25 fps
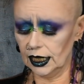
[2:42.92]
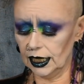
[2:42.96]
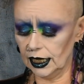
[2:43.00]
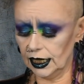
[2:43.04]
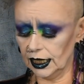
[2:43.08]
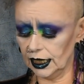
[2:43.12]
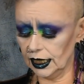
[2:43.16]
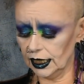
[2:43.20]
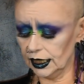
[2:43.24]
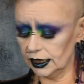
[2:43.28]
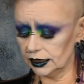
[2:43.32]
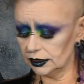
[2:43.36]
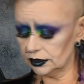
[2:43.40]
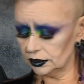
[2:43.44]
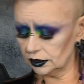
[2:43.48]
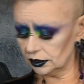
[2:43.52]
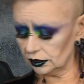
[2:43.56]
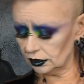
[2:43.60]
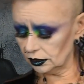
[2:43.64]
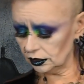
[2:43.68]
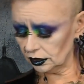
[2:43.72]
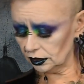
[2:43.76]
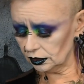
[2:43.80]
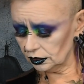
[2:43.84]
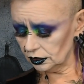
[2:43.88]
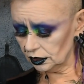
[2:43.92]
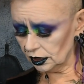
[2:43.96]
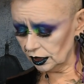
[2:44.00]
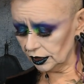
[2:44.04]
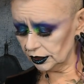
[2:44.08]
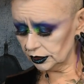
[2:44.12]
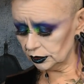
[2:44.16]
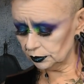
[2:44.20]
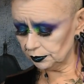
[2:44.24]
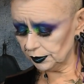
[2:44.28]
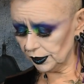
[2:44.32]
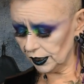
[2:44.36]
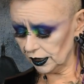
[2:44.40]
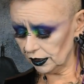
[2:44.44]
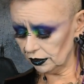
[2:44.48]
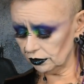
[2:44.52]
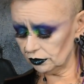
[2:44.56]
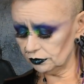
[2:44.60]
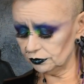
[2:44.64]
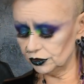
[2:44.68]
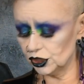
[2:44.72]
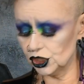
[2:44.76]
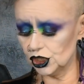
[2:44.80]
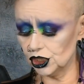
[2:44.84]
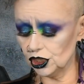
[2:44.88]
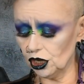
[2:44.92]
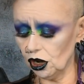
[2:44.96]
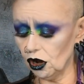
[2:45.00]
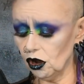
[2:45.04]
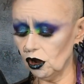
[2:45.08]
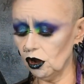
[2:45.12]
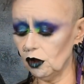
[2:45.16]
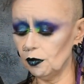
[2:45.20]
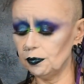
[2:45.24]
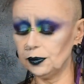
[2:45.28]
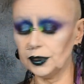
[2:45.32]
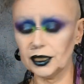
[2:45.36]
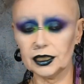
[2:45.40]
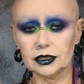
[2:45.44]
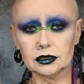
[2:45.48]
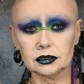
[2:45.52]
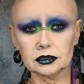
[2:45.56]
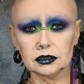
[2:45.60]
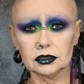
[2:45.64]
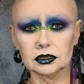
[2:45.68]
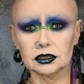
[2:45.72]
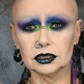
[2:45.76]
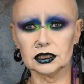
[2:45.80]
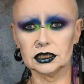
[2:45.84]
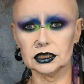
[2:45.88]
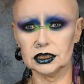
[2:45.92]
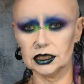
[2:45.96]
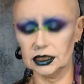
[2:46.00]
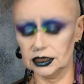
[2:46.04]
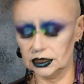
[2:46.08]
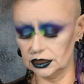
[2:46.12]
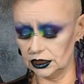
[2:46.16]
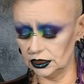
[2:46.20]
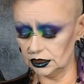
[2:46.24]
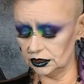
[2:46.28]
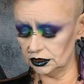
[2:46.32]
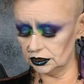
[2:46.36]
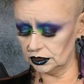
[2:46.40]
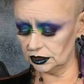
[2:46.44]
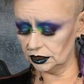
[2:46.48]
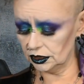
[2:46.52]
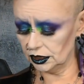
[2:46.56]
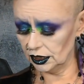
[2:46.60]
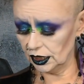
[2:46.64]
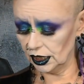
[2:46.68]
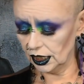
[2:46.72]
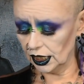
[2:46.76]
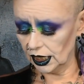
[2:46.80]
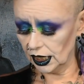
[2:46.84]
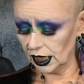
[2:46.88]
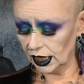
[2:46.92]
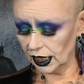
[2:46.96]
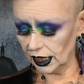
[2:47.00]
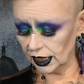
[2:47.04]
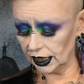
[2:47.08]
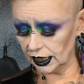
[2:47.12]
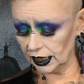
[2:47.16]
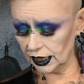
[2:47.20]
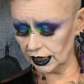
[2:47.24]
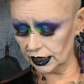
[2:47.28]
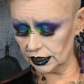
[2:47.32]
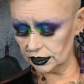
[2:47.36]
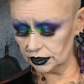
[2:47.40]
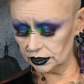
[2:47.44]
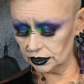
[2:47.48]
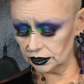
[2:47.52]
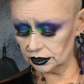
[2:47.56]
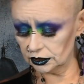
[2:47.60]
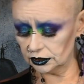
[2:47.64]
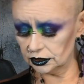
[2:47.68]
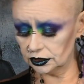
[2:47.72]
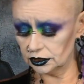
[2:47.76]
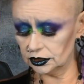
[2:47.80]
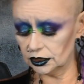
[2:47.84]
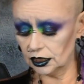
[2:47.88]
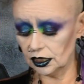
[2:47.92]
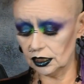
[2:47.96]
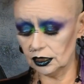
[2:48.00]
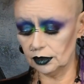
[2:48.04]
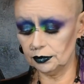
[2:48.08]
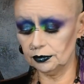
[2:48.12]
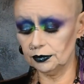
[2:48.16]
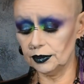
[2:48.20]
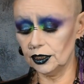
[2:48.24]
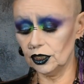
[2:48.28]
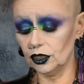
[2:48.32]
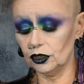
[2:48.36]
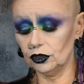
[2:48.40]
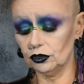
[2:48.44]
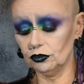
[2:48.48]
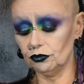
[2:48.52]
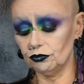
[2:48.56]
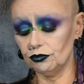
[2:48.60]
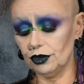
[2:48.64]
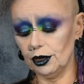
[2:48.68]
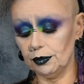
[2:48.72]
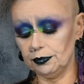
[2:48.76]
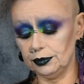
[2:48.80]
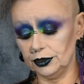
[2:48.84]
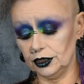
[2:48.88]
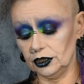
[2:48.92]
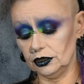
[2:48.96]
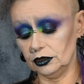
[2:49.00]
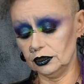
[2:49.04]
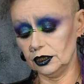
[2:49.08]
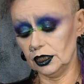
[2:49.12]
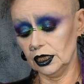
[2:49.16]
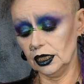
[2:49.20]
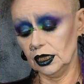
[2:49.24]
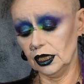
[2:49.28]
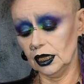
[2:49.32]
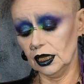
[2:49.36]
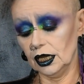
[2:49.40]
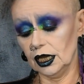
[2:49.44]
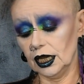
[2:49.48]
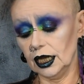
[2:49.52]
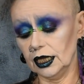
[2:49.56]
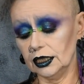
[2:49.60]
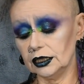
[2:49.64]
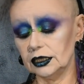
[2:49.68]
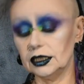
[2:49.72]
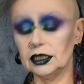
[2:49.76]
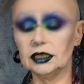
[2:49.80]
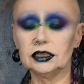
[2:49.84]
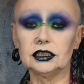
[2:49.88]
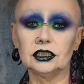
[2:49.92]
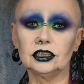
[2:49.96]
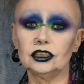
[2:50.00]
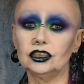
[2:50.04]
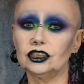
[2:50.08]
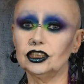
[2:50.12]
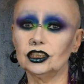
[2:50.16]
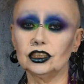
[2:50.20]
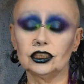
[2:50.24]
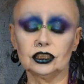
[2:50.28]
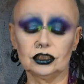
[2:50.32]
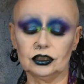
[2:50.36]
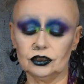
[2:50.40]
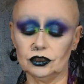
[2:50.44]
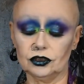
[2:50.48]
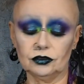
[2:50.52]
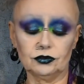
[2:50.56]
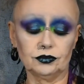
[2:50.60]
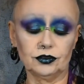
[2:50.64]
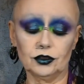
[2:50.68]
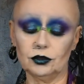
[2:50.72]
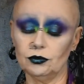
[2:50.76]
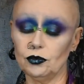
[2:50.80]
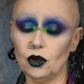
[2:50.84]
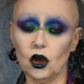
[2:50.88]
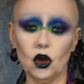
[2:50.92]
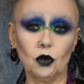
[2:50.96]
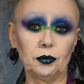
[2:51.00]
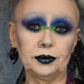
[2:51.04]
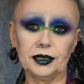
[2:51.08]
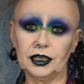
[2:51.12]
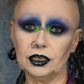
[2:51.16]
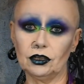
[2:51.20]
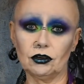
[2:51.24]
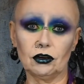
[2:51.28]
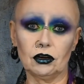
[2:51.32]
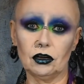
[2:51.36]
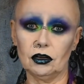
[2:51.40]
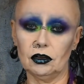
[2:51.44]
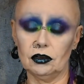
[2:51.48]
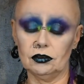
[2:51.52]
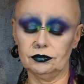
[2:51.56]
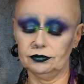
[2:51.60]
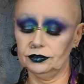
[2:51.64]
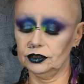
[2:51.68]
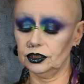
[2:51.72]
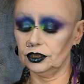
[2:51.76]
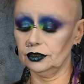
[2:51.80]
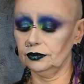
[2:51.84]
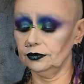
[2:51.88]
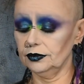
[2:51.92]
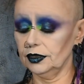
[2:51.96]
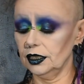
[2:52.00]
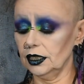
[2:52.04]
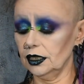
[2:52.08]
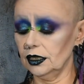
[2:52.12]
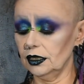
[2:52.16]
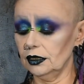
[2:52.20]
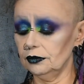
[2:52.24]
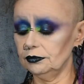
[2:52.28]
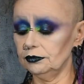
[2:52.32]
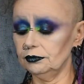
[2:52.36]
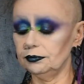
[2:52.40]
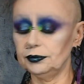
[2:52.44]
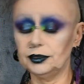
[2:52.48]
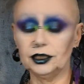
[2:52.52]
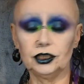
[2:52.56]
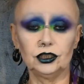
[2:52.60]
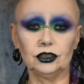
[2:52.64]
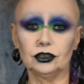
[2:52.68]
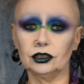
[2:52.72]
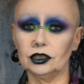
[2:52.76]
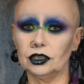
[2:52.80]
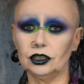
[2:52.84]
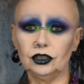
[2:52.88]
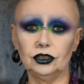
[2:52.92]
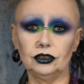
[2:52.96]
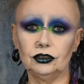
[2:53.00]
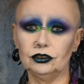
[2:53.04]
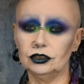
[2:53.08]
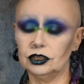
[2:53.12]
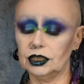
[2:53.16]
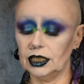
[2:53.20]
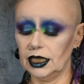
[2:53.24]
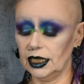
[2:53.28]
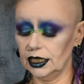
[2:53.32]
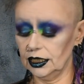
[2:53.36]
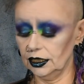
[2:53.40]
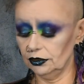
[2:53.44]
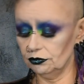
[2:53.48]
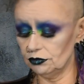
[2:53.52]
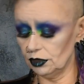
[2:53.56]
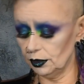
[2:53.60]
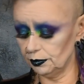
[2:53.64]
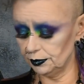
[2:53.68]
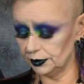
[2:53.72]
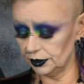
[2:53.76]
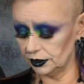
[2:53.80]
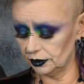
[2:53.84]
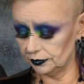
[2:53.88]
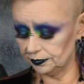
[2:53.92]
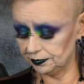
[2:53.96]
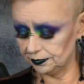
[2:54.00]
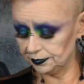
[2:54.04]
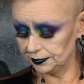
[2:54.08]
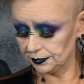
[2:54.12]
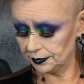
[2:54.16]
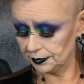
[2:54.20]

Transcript: And nice pair of sharp scissors and some ribbon. And this is just from Hobbycraft, but you can use any ribbon.